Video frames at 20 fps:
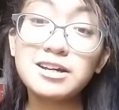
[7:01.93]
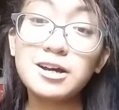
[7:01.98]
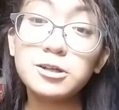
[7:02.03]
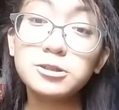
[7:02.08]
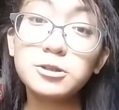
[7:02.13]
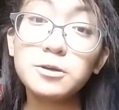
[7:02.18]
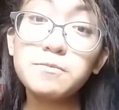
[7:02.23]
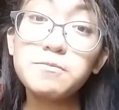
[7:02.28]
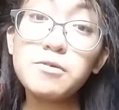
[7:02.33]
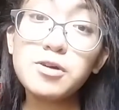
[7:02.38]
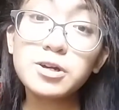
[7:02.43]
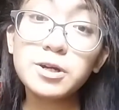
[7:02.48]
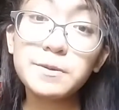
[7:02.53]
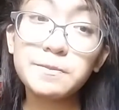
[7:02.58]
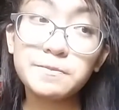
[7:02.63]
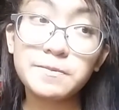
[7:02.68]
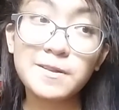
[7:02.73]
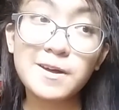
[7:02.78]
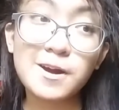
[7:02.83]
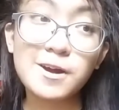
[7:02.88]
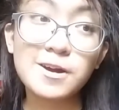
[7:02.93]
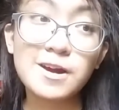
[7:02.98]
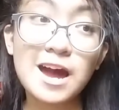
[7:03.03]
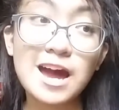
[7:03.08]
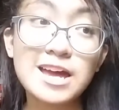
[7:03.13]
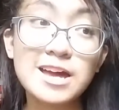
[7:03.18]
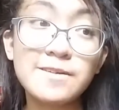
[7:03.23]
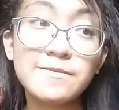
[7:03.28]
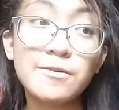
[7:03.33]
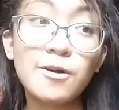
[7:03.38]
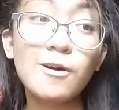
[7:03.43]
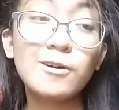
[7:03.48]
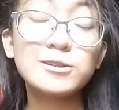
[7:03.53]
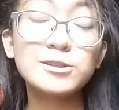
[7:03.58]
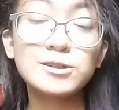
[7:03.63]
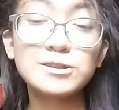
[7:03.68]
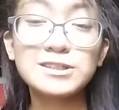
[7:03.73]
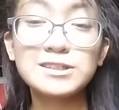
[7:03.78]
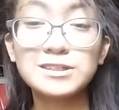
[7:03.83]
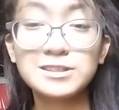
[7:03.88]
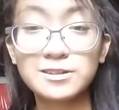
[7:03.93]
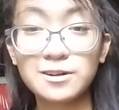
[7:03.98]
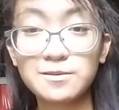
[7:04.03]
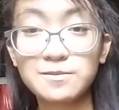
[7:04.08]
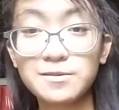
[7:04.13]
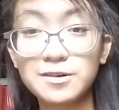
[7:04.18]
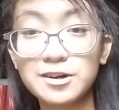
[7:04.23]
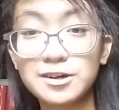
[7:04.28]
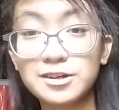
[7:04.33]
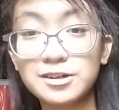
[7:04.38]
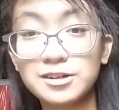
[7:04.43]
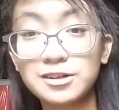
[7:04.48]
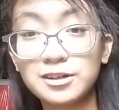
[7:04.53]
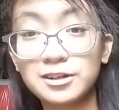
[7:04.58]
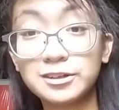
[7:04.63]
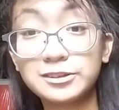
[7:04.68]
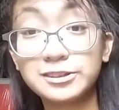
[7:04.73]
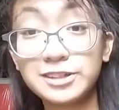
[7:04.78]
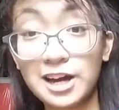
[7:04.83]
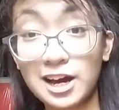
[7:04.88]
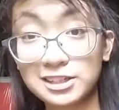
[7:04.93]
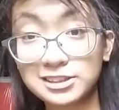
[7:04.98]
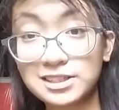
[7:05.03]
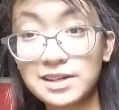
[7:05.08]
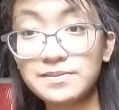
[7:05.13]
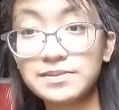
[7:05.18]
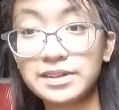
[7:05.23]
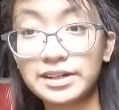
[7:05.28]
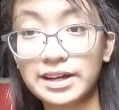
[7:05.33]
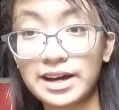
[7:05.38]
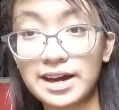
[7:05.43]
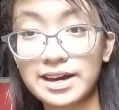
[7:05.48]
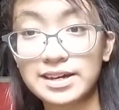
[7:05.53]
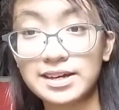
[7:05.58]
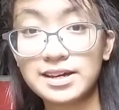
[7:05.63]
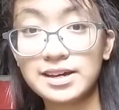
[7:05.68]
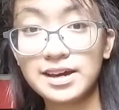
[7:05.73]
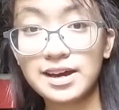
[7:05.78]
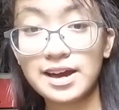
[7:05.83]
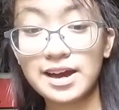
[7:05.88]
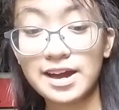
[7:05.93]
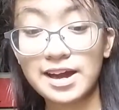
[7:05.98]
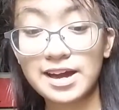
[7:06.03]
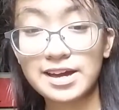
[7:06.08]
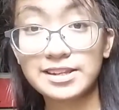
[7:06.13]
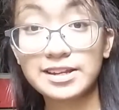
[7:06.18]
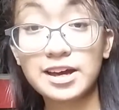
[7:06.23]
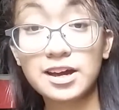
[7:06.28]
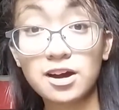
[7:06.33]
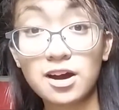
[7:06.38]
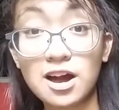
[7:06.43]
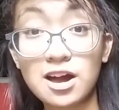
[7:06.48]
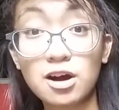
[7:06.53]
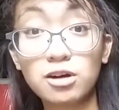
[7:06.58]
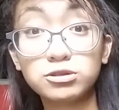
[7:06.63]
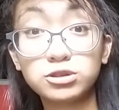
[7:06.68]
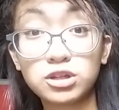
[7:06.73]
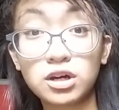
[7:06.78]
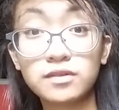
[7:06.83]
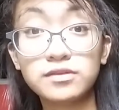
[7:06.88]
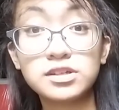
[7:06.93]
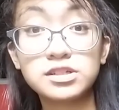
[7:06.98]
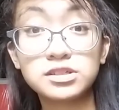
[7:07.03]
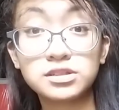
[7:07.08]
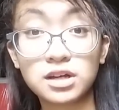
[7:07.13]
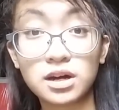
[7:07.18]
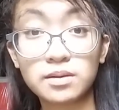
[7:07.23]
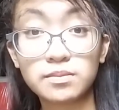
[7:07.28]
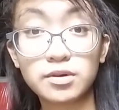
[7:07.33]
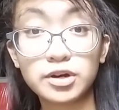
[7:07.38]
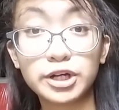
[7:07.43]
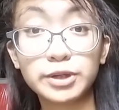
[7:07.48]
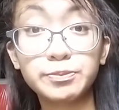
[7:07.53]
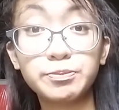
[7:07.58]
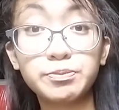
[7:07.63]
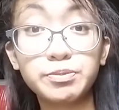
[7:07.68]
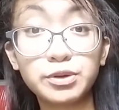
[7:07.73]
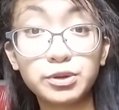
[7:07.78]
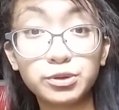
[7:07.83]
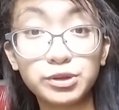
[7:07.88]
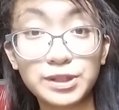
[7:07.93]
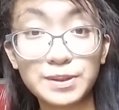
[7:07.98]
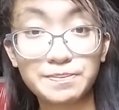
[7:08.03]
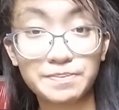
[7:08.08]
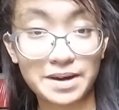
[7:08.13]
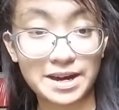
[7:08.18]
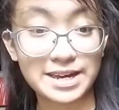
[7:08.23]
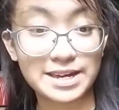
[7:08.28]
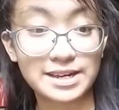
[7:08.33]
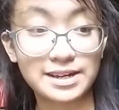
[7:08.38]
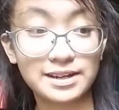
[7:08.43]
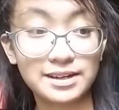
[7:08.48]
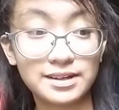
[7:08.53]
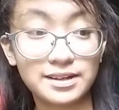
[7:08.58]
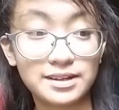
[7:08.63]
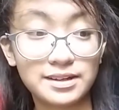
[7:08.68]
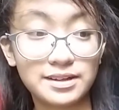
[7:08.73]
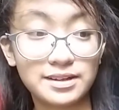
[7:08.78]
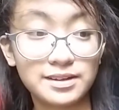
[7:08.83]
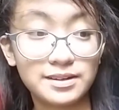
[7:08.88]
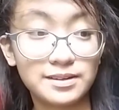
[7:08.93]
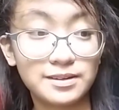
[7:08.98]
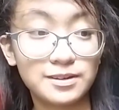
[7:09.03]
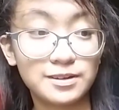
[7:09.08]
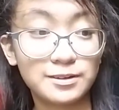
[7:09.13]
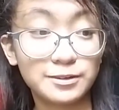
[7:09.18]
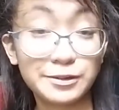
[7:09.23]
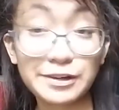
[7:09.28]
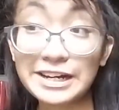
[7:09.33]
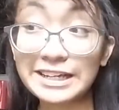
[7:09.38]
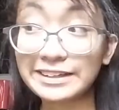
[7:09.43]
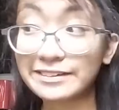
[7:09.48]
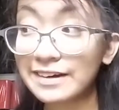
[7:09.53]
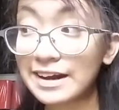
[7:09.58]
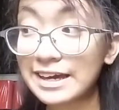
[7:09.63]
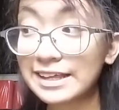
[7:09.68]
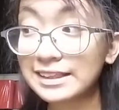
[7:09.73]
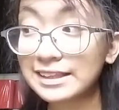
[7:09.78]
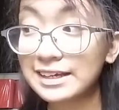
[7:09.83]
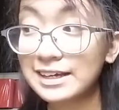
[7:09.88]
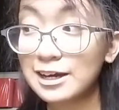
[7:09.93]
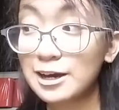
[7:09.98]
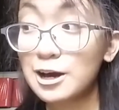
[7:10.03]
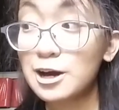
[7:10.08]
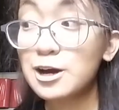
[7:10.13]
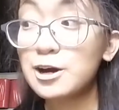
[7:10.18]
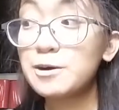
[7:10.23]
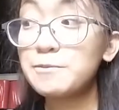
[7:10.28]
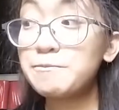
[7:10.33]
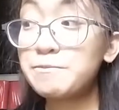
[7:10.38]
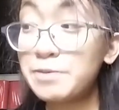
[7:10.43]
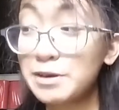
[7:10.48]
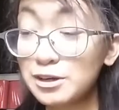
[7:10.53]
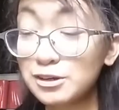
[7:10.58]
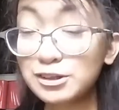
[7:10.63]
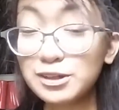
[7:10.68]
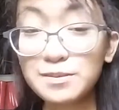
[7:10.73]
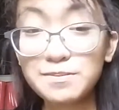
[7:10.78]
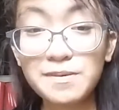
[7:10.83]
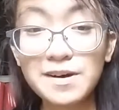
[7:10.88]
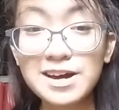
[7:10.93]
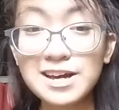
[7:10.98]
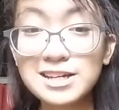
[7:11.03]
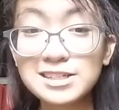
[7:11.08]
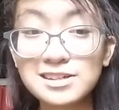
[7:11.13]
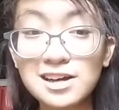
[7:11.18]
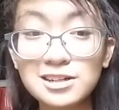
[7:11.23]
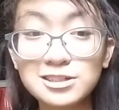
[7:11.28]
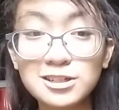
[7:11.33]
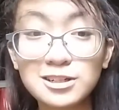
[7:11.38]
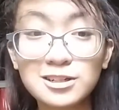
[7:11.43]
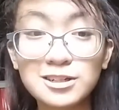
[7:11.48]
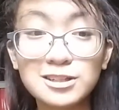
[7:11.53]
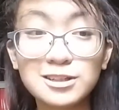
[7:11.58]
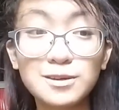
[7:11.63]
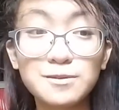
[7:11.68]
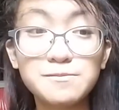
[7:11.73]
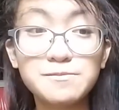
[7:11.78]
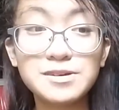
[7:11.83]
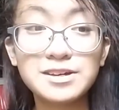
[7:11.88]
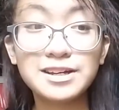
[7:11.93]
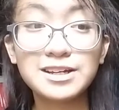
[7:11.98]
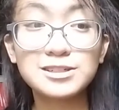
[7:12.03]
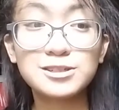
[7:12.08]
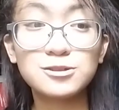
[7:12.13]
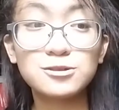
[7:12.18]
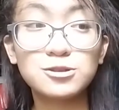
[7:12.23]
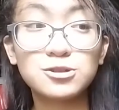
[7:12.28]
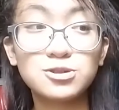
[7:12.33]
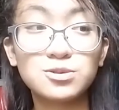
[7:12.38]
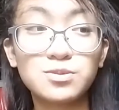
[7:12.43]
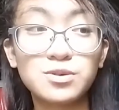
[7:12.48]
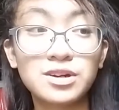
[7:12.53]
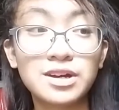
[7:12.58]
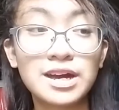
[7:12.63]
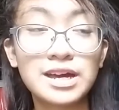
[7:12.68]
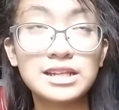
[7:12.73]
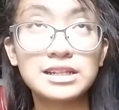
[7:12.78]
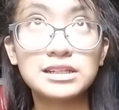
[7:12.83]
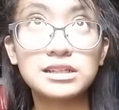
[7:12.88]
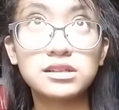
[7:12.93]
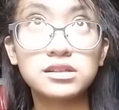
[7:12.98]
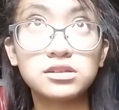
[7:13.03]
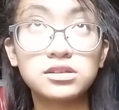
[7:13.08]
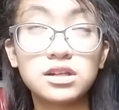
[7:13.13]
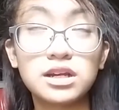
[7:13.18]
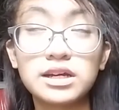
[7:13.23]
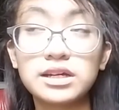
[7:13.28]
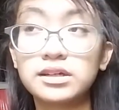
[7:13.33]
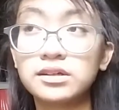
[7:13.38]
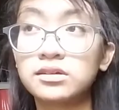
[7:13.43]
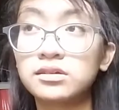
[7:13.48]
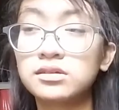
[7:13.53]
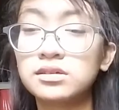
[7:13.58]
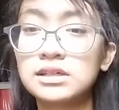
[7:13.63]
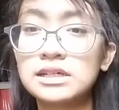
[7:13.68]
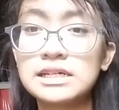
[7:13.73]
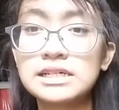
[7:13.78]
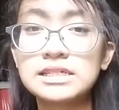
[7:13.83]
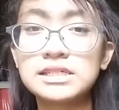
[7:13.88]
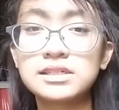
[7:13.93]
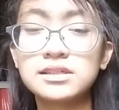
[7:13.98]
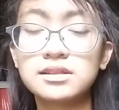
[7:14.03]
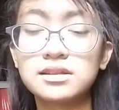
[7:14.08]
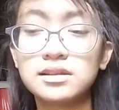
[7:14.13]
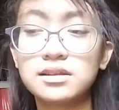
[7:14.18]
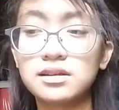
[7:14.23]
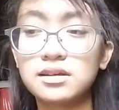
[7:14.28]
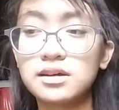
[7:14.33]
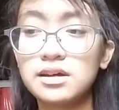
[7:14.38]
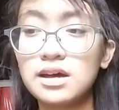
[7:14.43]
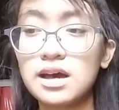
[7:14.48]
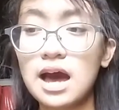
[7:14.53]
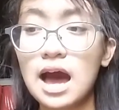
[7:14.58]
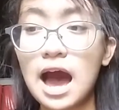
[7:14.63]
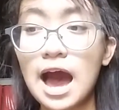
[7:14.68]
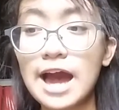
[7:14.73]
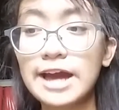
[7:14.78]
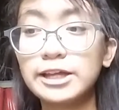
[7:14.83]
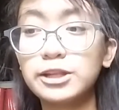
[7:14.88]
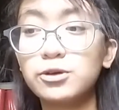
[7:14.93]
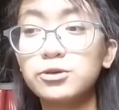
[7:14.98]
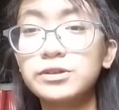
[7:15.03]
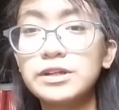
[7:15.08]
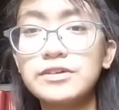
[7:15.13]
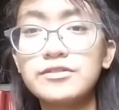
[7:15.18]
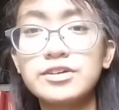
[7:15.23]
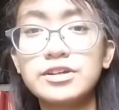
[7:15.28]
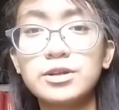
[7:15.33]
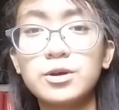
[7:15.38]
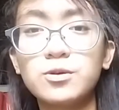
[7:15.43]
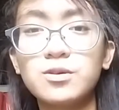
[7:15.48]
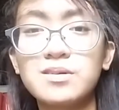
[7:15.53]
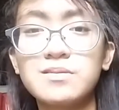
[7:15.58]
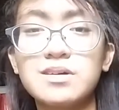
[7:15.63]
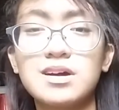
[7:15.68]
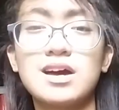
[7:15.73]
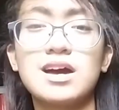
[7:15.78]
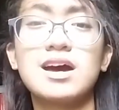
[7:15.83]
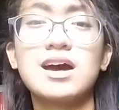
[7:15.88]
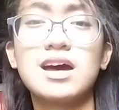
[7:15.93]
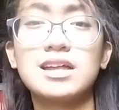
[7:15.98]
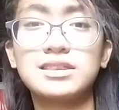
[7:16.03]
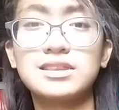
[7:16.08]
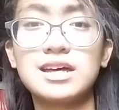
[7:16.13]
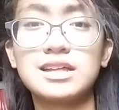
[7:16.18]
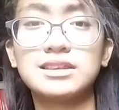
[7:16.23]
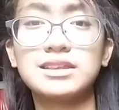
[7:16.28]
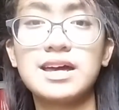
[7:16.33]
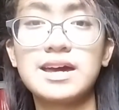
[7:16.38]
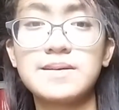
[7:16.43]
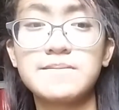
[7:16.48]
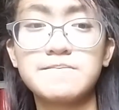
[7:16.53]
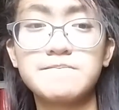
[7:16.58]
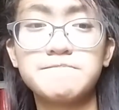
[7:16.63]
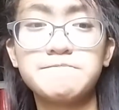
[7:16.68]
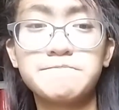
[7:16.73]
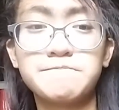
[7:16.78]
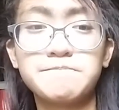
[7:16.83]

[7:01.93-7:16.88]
because of Markiplier, I have also discovered Jacksepticeye, and I, I also have discovered PewDiePie. Great, right? PewDiePie is actually the biggest YouTuber and like he's I don't even know him at that time.